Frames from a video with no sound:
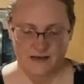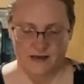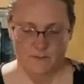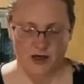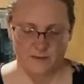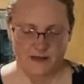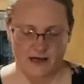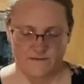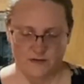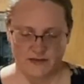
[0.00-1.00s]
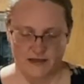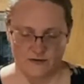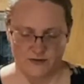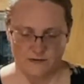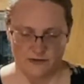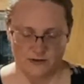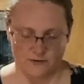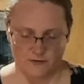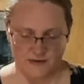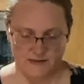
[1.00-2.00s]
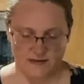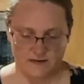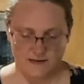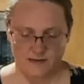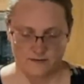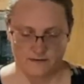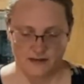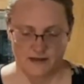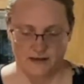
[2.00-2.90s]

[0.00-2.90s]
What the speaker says: Probably after a day or two it'll get a little crusty. So